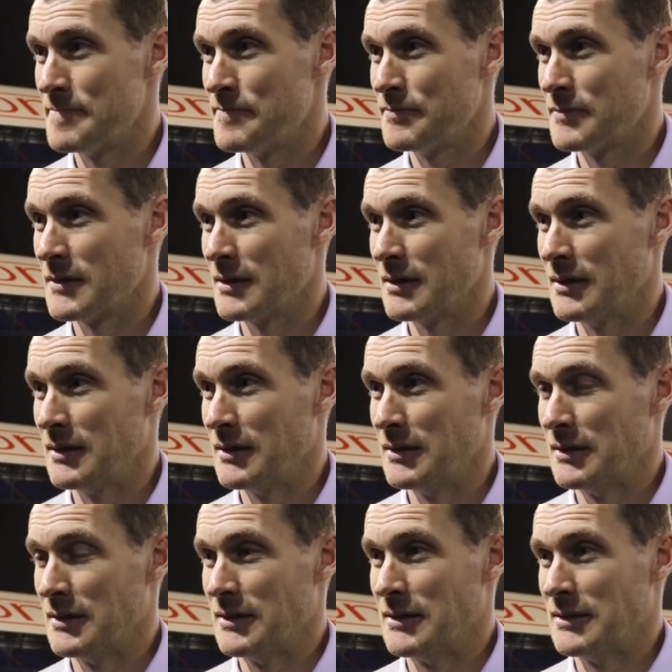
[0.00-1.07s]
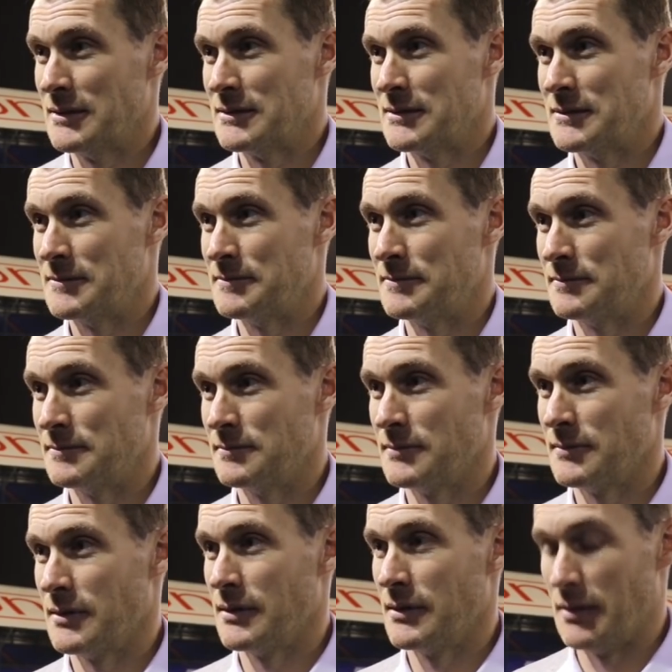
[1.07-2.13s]
was all about the build-up play. I mean, that second
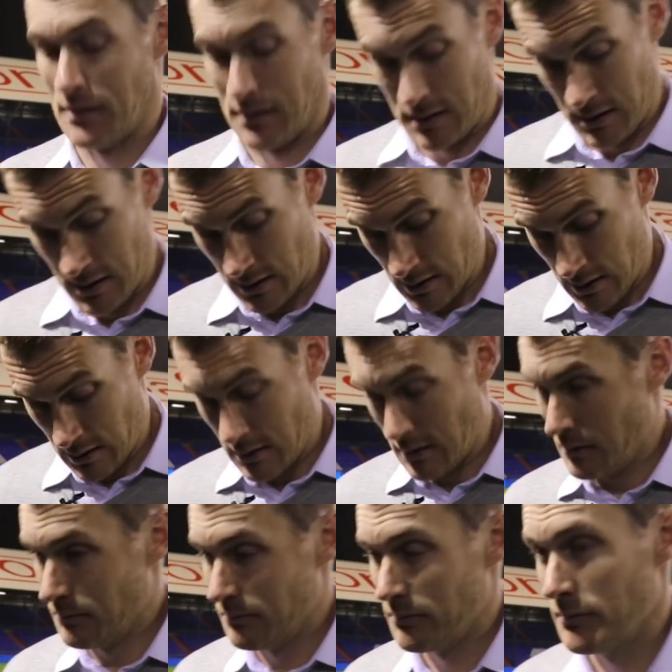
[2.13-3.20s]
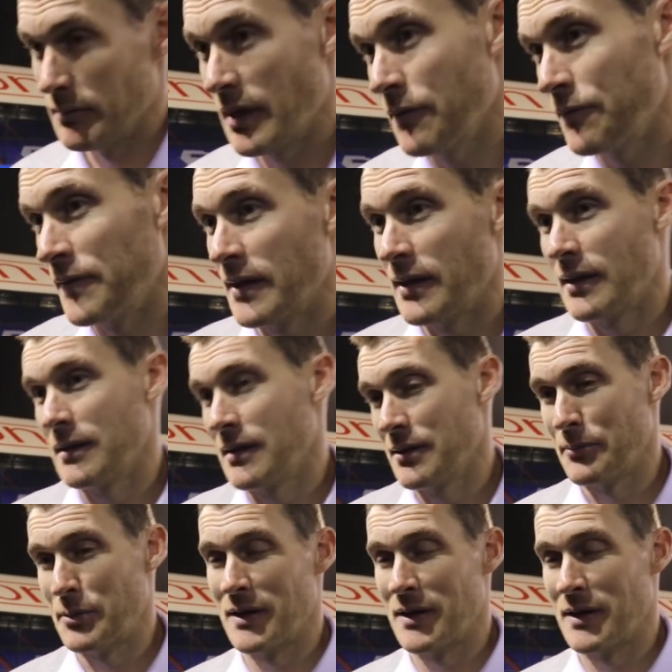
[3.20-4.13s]
goal, there was some terrific movement in there. Definitely.